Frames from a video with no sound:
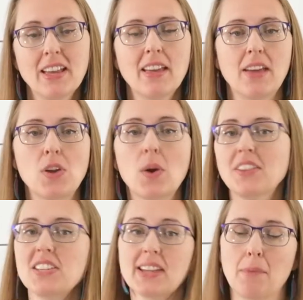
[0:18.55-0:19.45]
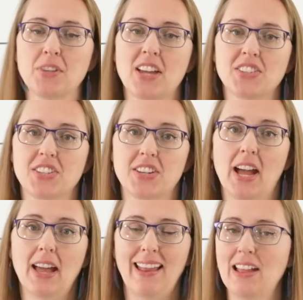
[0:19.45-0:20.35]
If you get these lab tests
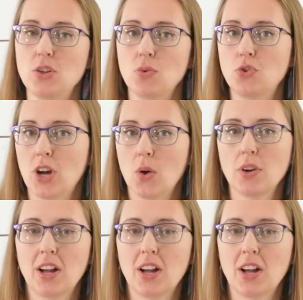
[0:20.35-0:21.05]
done and you don't